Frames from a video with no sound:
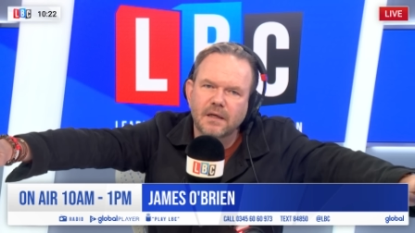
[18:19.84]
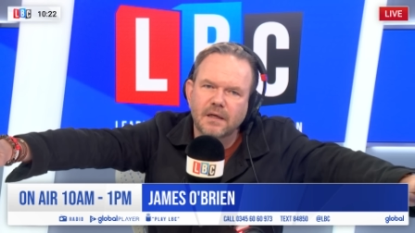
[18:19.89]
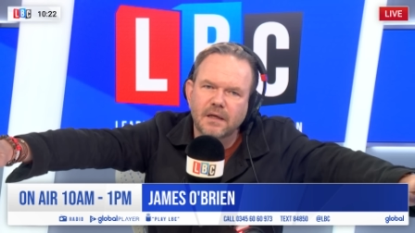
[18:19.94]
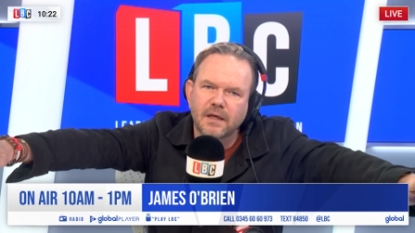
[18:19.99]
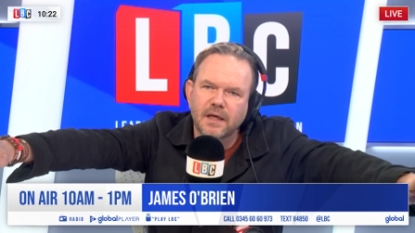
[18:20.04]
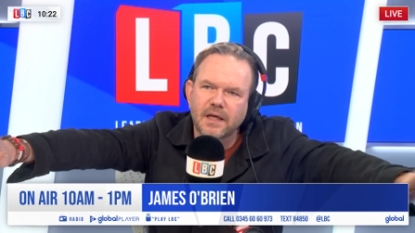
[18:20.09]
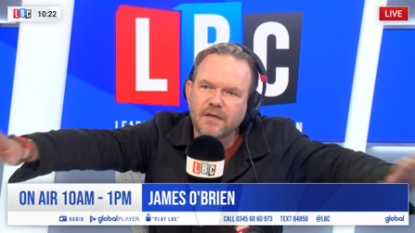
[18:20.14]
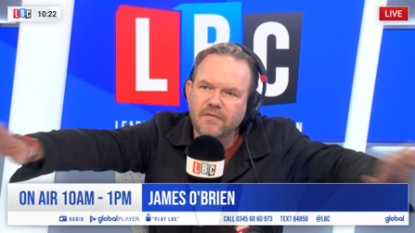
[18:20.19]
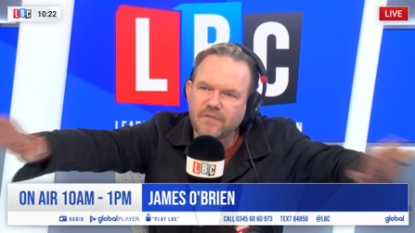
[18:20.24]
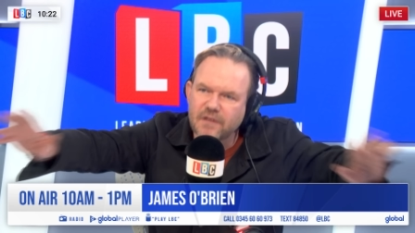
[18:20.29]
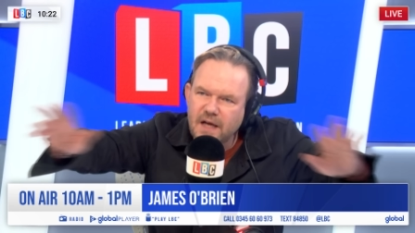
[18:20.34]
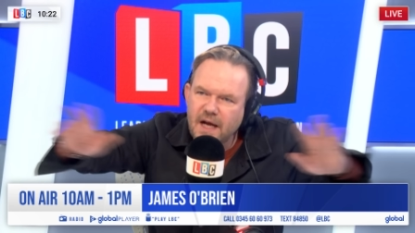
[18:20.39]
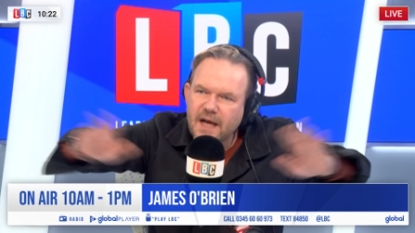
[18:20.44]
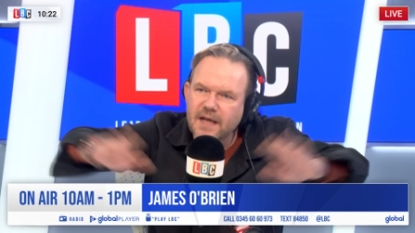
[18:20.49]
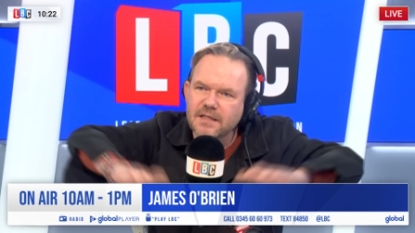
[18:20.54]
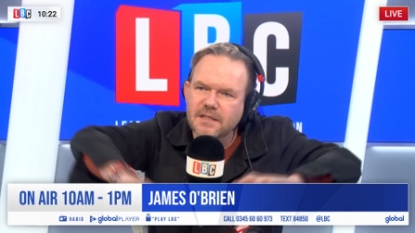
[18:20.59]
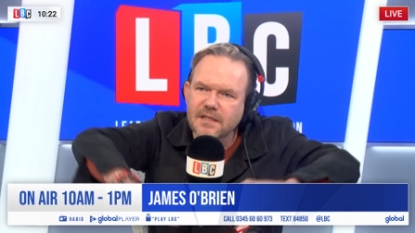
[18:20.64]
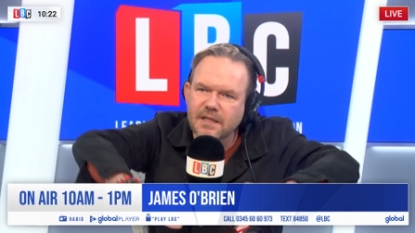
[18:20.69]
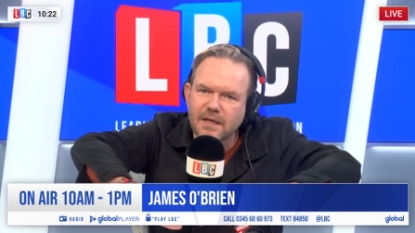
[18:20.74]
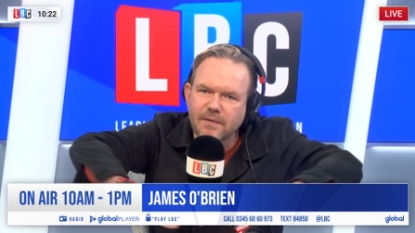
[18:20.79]
even
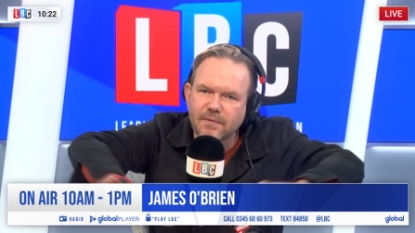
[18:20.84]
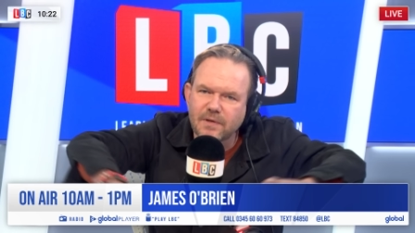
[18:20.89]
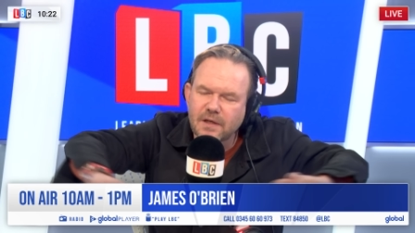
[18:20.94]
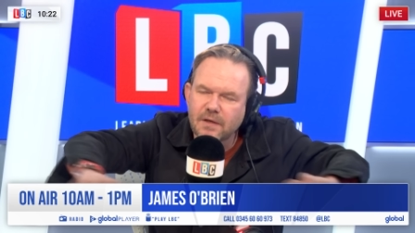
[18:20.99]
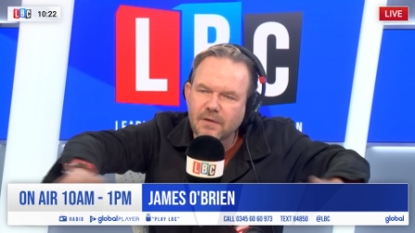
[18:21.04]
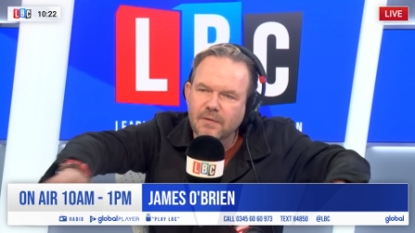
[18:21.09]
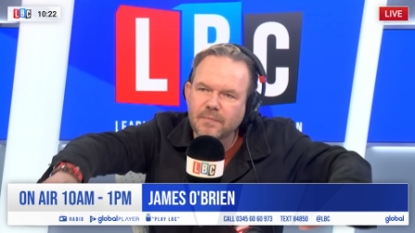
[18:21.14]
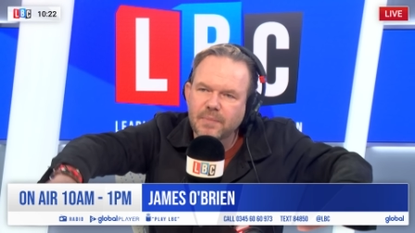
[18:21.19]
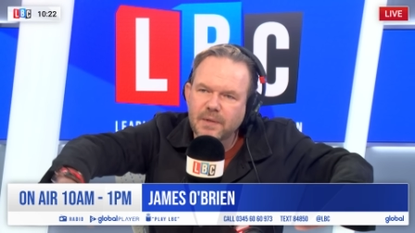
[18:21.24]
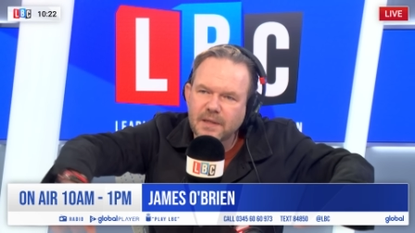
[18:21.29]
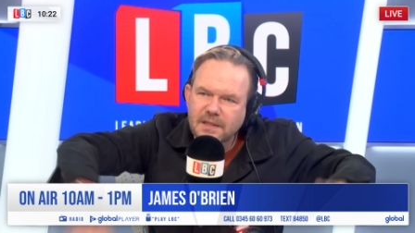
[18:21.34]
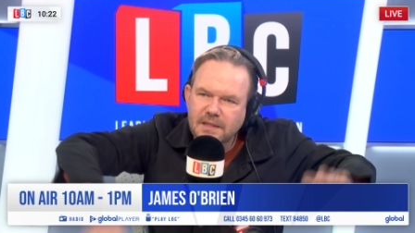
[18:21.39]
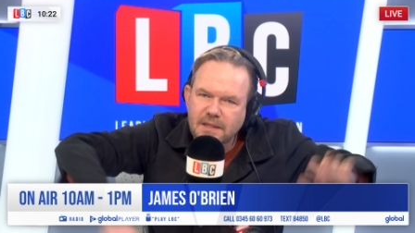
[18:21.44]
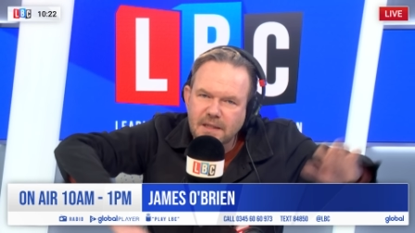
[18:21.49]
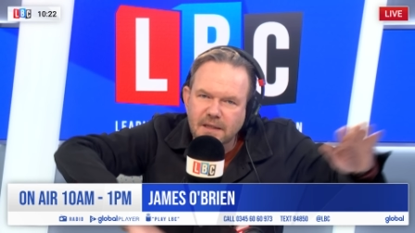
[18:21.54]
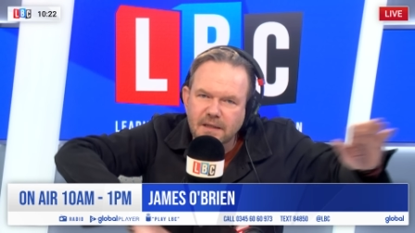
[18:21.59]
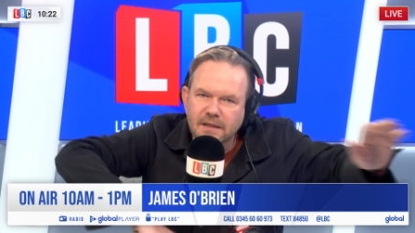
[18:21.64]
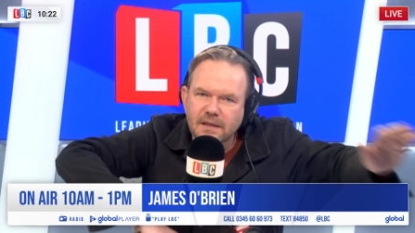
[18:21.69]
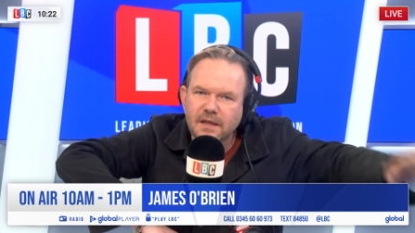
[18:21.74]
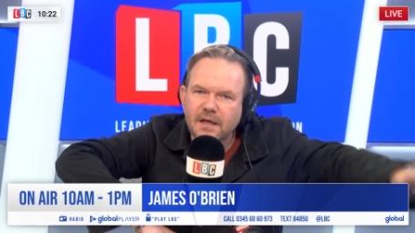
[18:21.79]
as they were
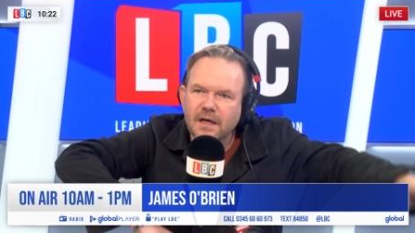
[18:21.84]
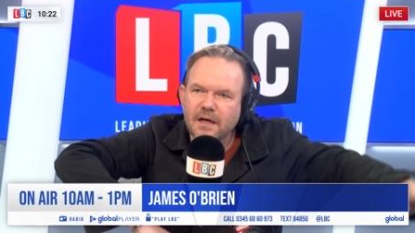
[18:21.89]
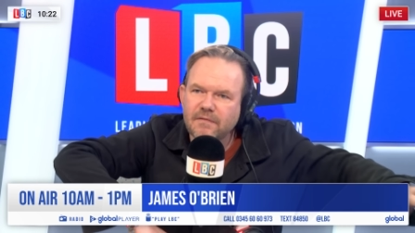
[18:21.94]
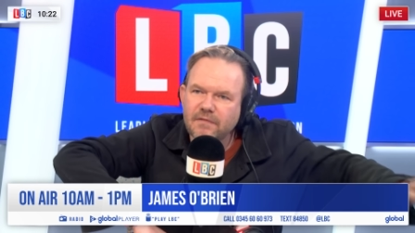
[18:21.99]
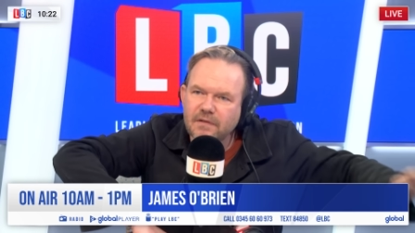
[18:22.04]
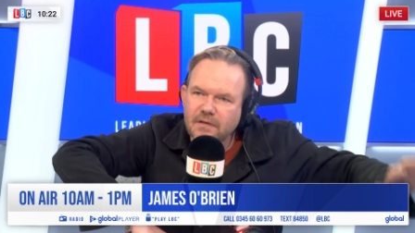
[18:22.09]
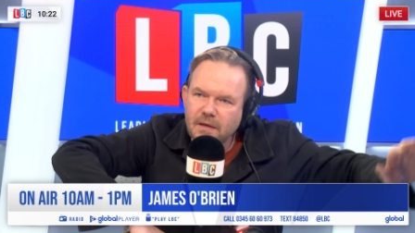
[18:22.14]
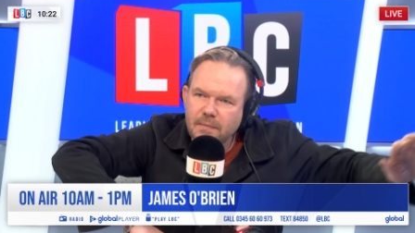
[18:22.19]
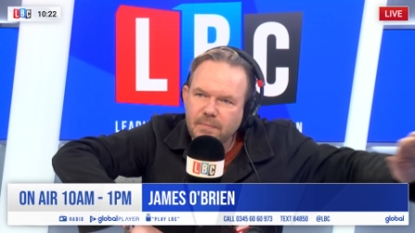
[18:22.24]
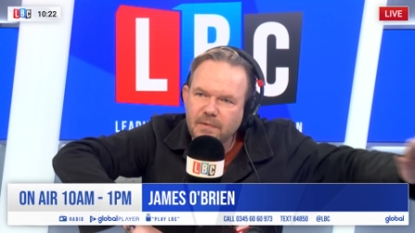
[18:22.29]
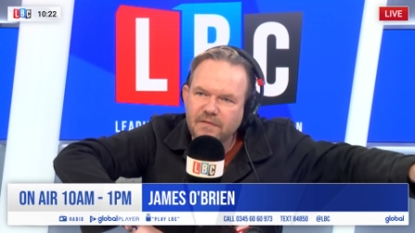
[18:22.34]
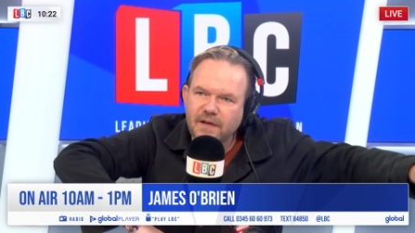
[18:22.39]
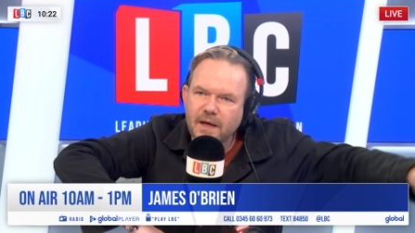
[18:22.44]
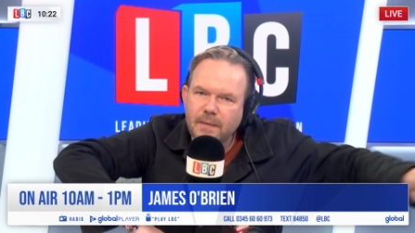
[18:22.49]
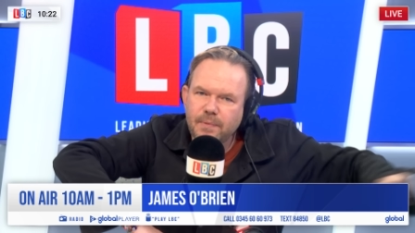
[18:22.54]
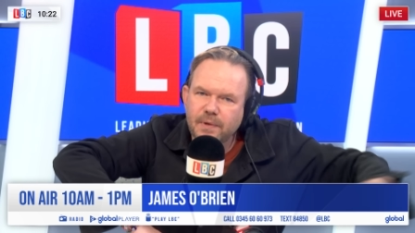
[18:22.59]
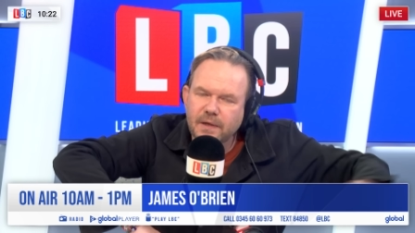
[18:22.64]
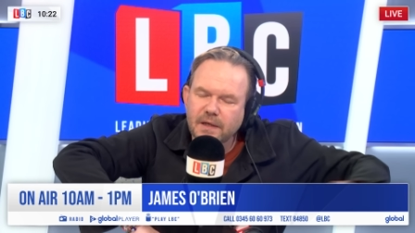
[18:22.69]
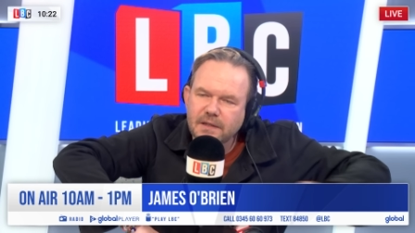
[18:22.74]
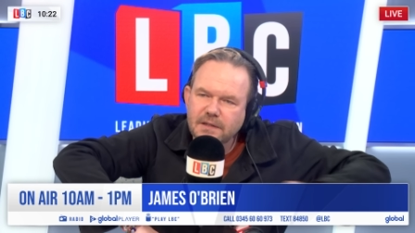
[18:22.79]
complicit in the cover up of
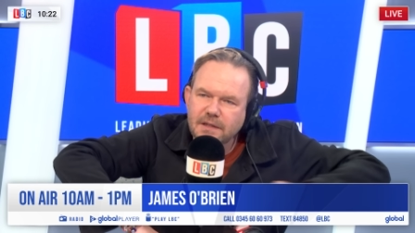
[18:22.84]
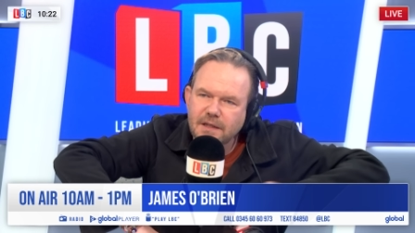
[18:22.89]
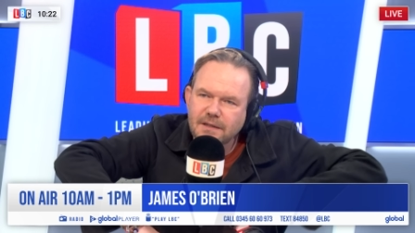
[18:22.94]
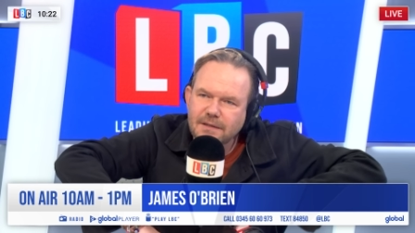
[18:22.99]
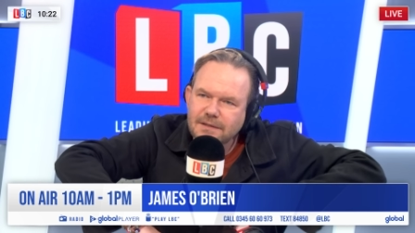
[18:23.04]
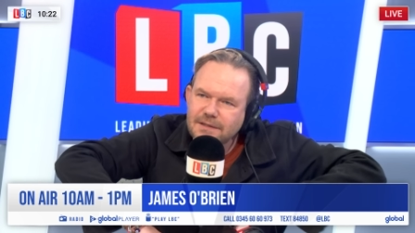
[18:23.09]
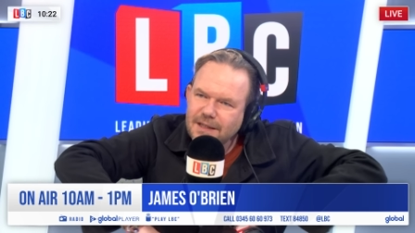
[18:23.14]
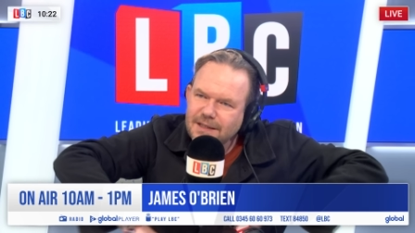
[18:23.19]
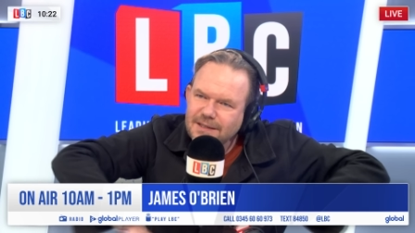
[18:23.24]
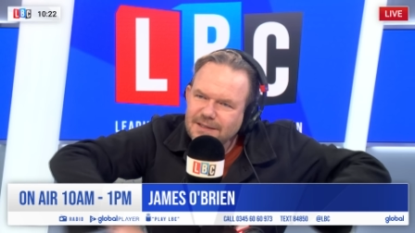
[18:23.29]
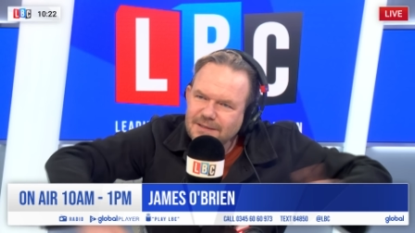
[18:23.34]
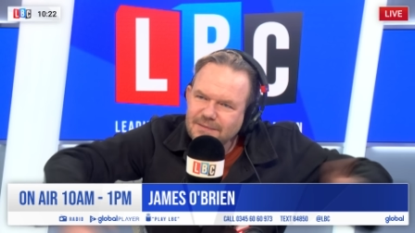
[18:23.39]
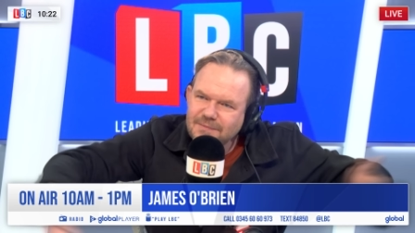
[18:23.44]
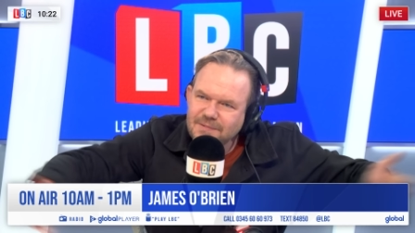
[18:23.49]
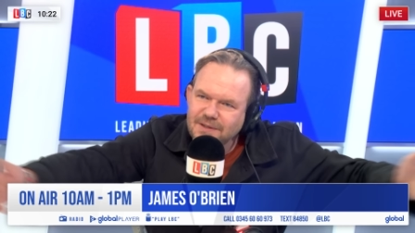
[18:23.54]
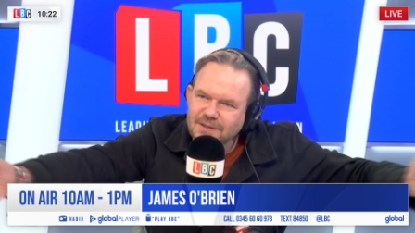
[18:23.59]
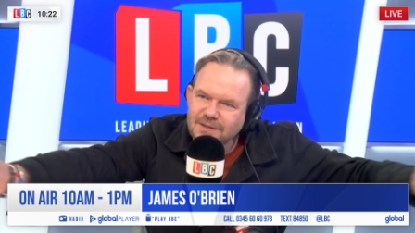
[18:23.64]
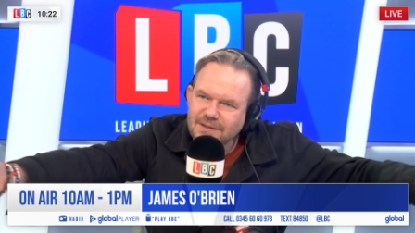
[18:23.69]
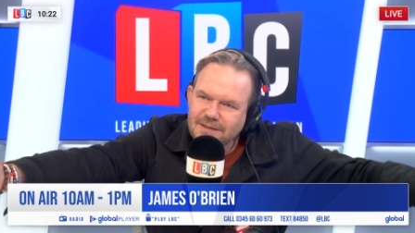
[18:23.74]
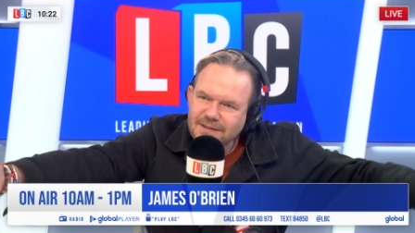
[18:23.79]
epic child sex
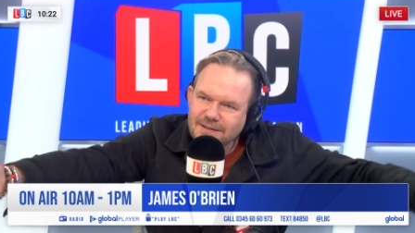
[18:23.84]
abuse.